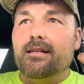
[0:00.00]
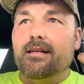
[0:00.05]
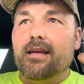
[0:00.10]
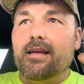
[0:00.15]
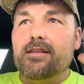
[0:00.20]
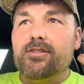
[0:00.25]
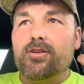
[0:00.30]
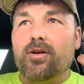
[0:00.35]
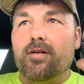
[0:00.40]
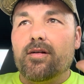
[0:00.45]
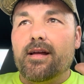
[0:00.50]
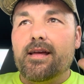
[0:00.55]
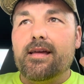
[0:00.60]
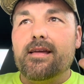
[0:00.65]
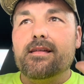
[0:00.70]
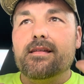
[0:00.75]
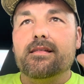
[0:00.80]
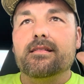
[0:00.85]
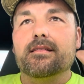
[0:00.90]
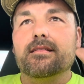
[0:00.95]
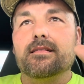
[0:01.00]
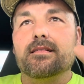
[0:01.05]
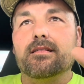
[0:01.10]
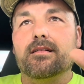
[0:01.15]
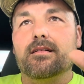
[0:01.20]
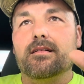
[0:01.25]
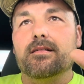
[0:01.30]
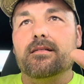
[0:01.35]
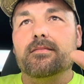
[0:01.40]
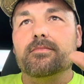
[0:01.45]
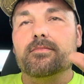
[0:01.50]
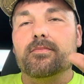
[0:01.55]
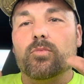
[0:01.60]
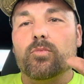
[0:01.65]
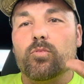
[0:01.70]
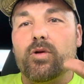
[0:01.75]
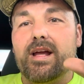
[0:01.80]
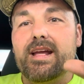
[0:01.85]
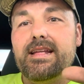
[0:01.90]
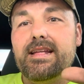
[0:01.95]
HRA
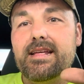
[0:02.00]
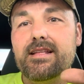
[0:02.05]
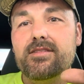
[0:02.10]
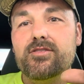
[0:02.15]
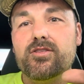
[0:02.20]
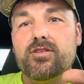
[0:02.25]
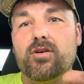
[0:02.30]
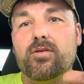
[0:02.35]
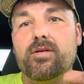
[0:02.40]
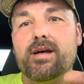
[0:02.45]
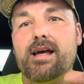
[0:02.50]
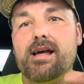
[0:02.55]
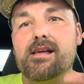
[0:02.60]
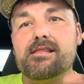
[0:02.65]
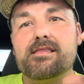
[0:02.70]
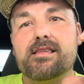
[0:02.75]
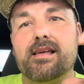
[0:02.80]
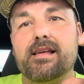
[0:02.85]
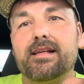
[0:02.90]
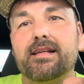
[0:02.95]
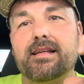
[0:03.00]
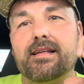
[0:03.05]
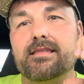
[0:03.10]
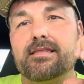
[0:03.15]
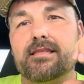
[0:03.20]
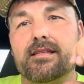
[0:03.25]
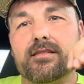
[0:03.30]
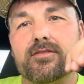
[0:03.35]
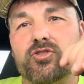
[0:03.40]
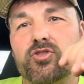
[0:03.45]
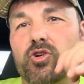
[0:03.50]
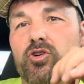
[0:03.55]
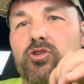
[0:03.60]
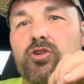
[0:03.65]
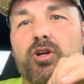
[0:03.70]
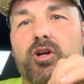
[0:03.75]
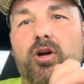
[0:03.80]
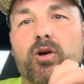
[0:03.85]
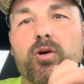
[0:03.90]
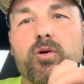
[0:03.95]
rated, so it has like, it's a
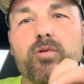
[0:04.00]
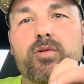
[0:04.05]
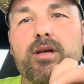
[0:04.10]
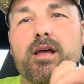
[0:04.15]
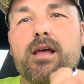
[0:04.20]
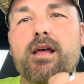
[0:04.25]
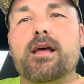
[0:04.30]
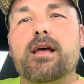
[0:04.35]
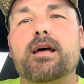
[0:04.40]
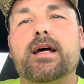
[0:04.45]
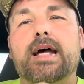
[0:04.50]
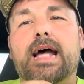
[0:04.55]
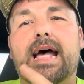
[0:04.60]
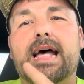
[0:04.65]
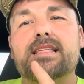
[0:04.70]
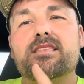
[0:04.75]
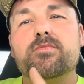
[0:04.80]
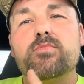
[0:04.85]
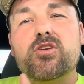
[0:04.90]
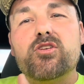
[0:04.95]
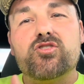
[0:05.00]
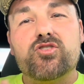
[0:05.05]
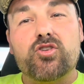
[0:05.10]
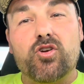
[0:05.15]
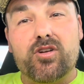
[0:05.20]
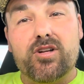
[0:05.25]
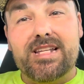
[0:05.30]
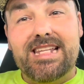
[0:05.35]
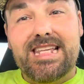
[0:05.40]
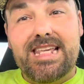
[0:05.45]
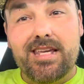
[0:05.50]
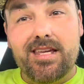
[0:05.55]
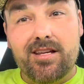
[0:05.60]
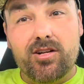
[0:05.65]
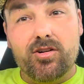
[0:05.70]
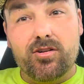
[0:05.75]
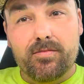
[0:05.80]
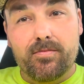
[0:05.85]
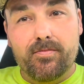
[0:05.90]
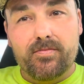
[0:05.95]
certain code. It has to be a certain
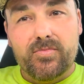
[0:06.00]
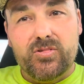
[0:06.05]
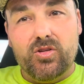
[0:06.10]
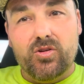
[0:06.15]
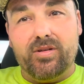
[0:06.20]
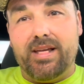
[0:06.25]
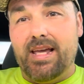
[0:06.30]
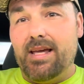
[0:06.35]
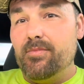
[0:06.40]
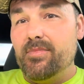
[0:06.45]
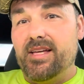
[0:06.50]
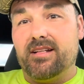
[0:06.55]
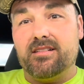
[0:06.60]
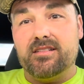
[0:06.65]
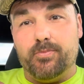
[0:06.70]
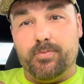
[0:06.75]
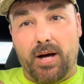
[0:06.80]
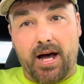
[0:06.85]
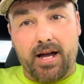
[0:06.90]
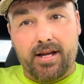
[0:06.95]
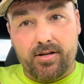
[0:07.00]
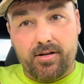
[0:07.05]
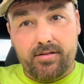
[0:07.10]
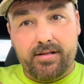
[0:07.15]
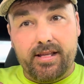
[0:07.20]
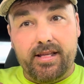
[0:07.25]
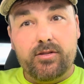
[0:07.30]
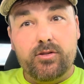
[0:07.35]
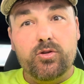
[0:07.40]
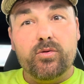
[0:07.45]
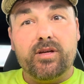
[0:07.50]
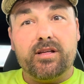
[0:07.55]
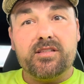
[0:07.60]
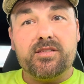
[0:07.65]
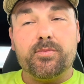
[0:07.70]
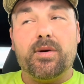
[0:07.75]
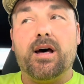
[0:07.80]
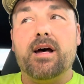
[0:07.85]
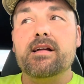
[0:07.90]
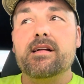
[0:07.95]
year, so it can't be expired. They do
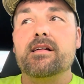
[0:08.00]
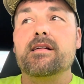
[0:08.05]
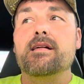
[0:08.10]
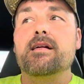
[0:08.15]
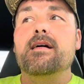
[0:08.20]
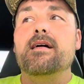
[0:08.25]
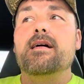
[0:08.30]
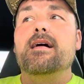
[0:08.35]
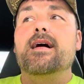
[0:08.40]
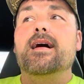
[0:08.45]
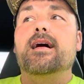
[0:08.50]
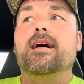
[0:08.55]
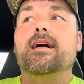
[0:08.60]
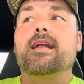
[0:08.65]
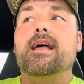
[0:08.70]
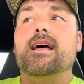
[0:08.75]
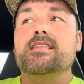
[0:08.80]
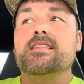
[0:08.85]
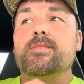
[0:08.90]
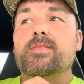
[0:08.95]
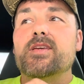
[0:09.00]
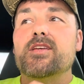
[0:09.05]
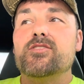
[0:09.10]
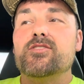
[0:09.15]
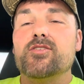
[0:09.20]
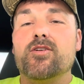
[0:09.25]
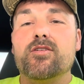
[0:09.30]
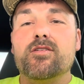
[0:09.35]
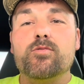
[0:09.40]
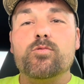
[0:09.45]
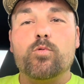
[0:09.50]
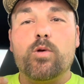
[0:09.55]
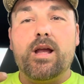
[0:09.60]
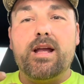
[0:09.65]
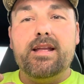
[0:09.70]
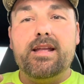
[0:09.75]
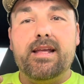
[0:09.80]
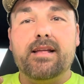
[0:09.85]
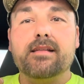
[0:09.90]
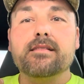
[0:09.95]
expire. And it has to be a certain
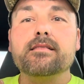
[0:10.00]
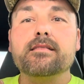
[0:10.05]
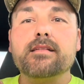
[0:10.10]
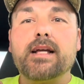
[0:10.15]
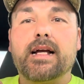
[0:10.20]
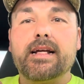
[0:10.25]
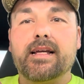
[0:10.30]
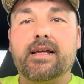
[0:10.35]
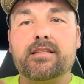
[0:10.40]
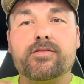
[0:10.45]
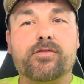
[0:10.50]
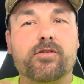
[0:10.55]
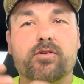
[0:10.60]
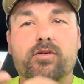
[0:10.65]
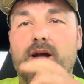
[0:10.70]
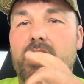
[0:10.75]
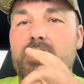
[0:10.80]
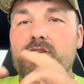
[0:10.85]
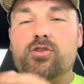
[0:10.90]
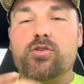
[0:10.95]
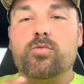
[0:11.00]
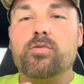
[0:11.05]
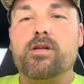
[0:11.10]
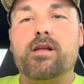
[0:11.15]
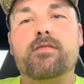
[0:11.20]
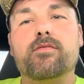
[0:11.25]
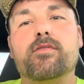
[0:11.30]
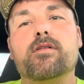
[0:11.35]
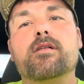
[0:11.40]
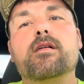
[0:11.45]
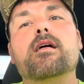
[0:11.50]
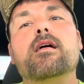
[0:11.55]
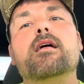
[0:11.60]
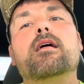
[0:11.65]
rating, I guess, for crash or whatever.